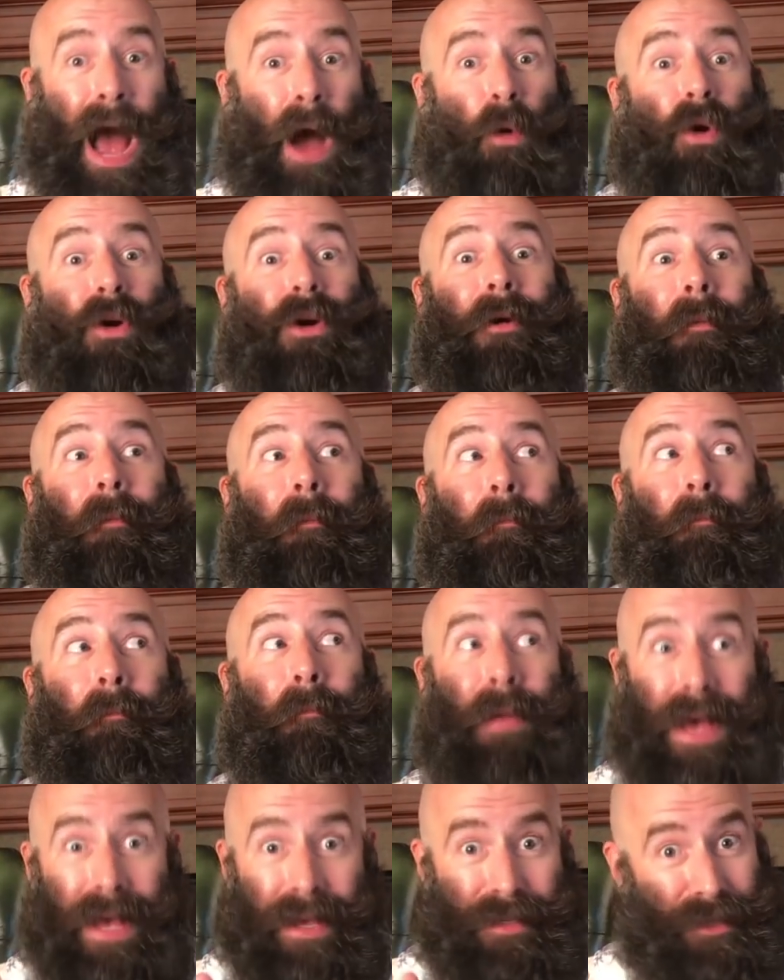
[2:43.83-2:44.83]
Our
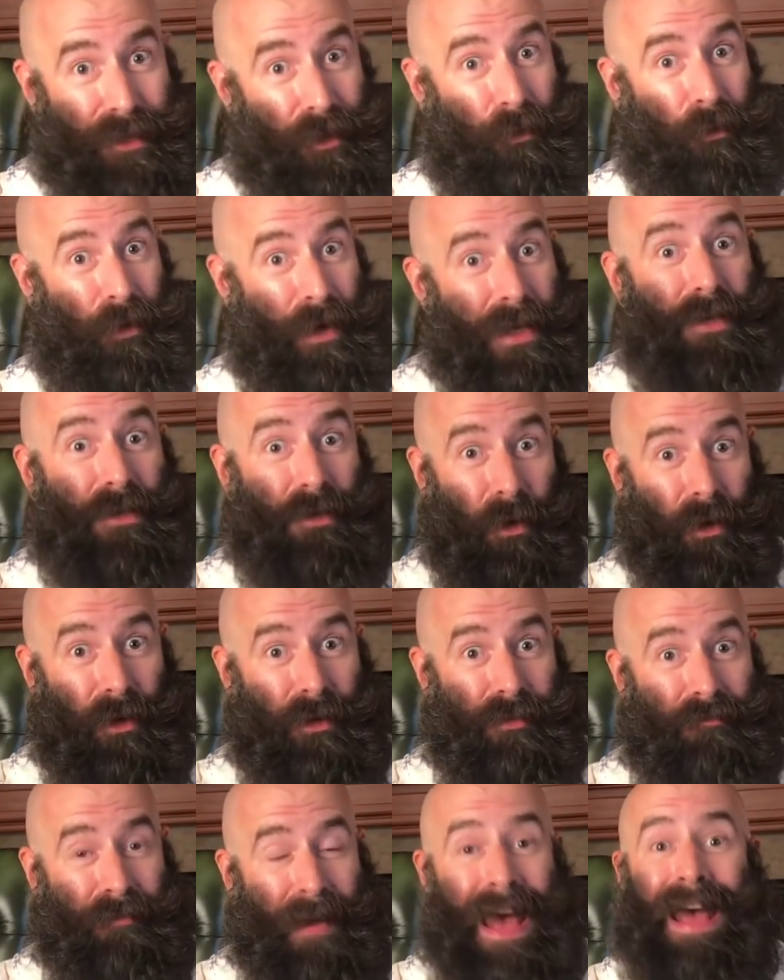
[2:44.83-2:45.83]
best
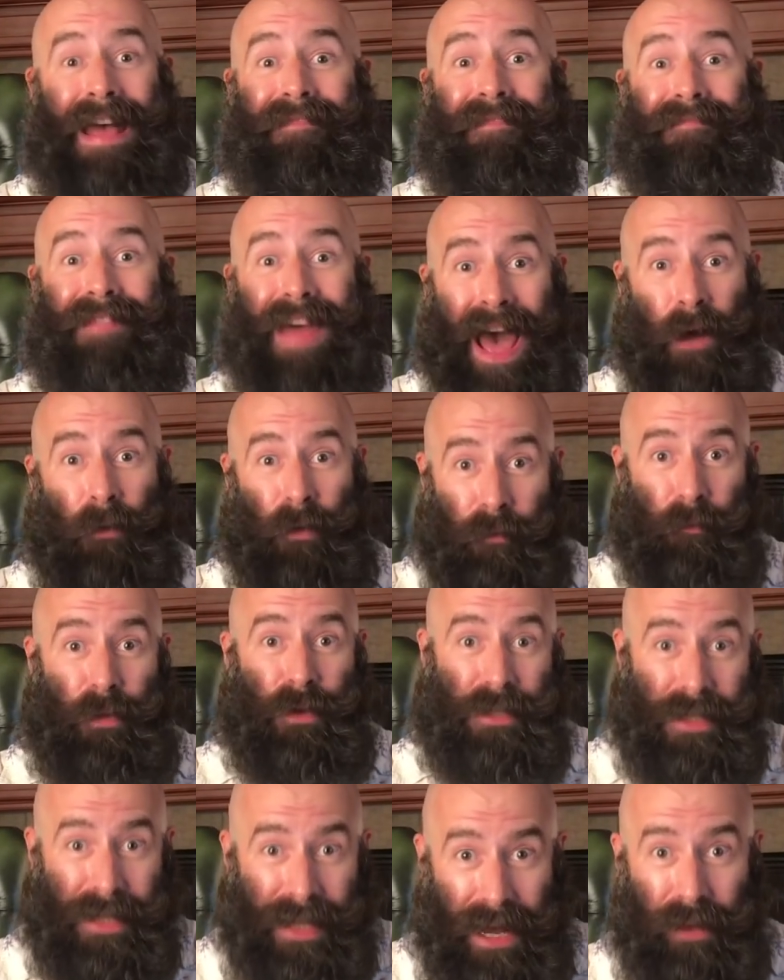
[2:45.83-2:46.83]
resource that we
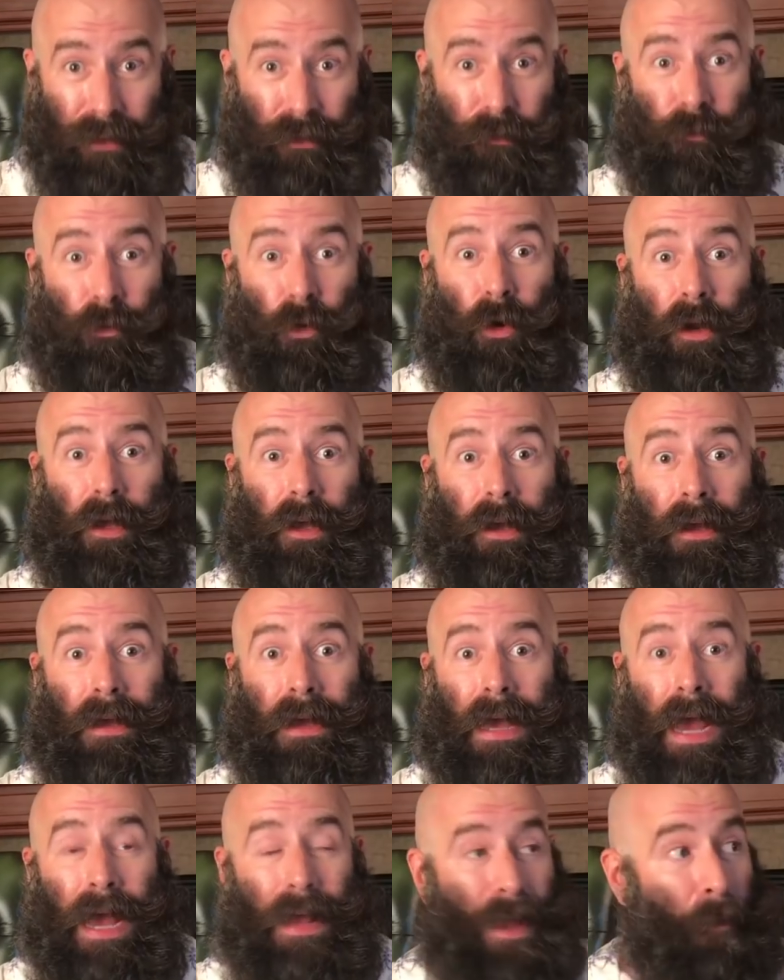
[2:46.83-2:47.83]
put together for you,
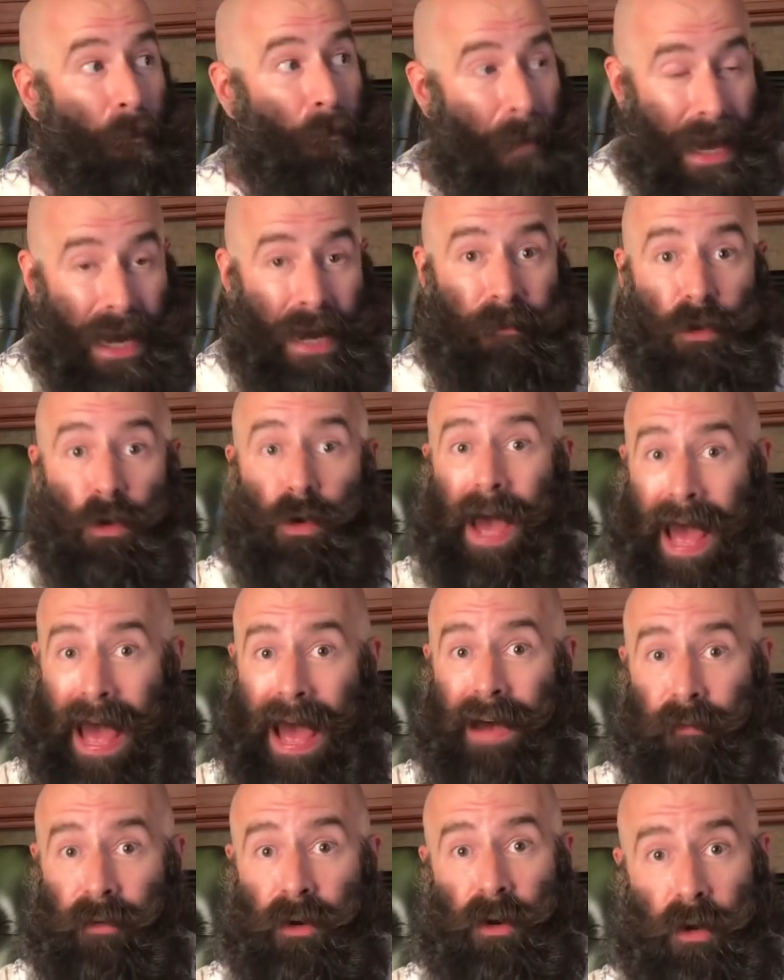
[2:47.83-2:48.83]
and that many of you
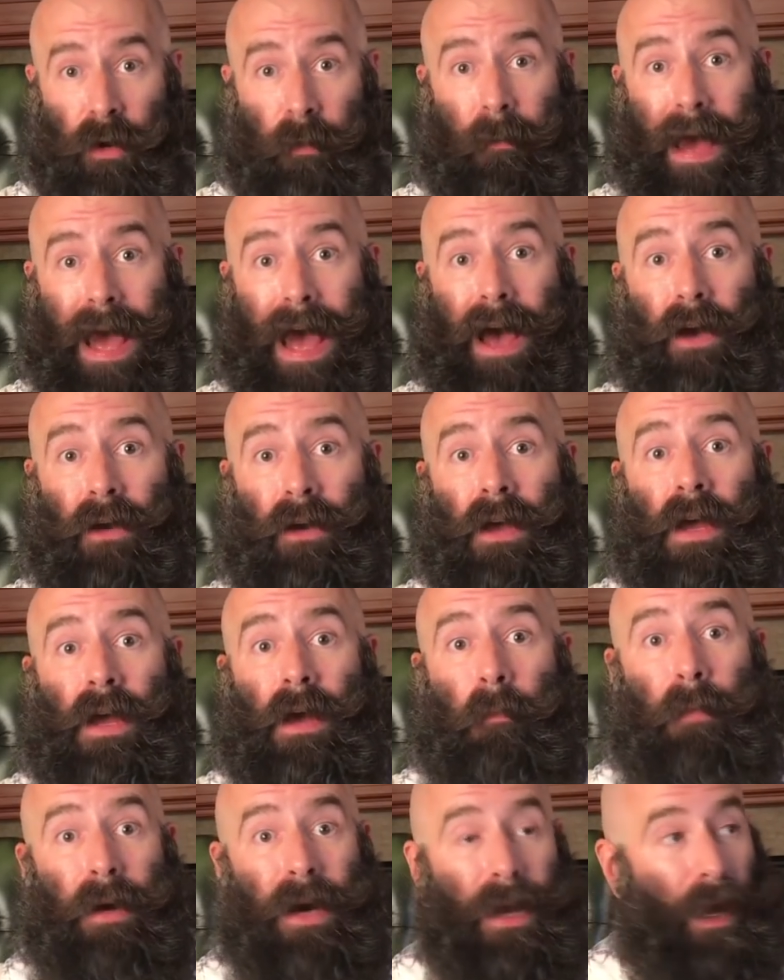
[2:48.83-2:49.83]
have heard about,
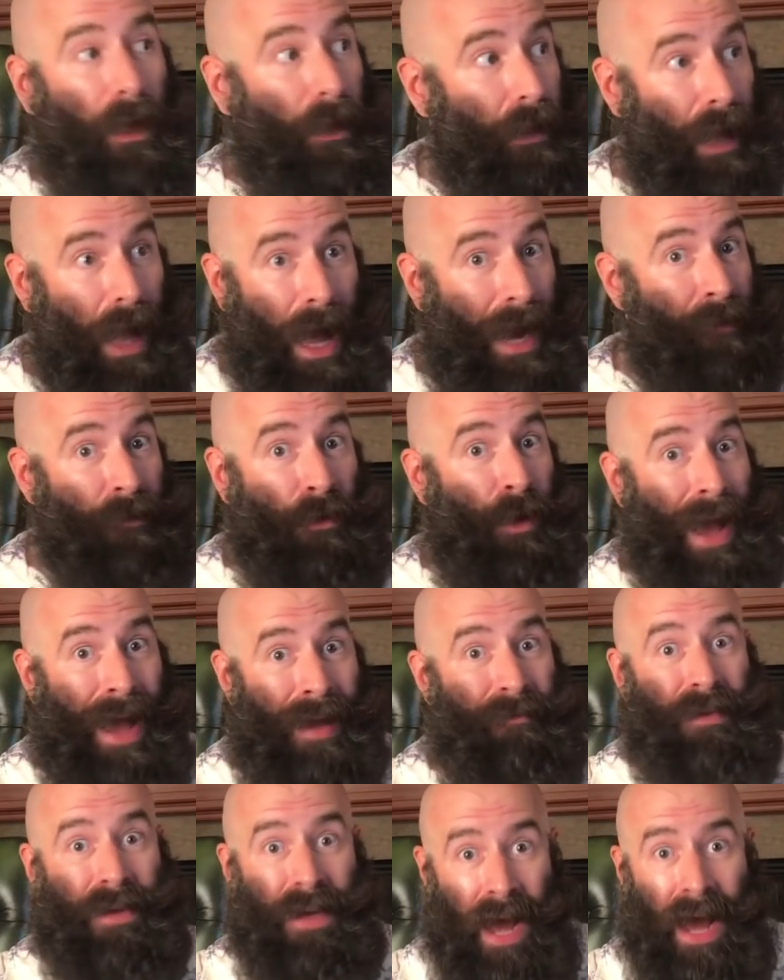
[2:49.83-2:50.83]
but a lot of you
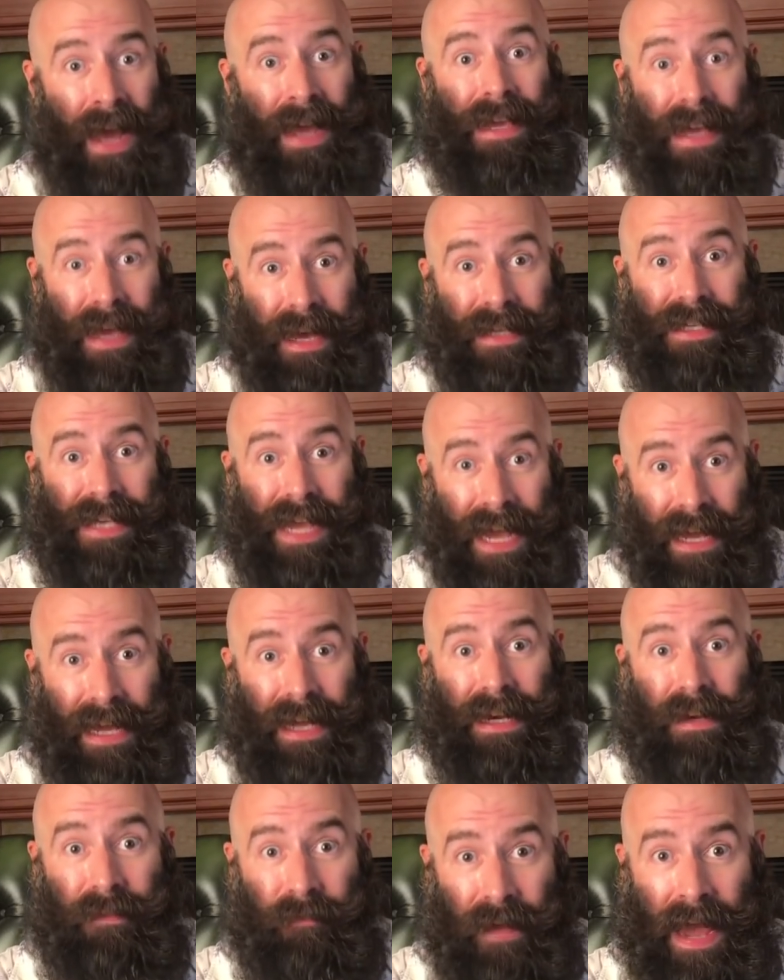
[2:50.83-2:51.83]
have not yet
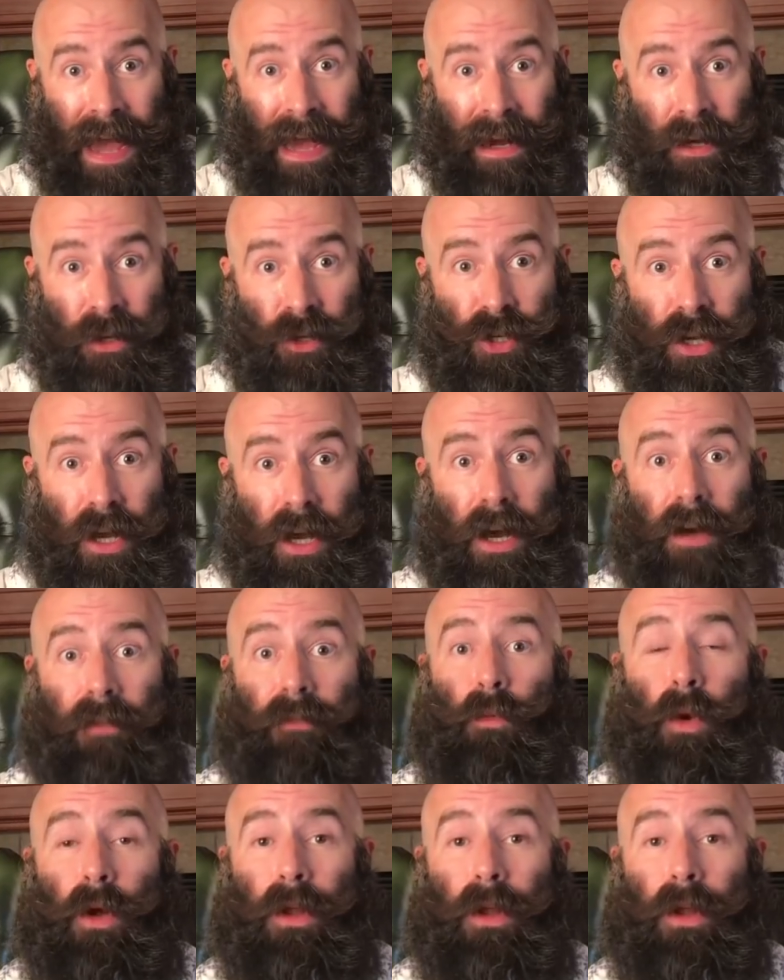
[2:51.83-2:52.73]
taken advantage of.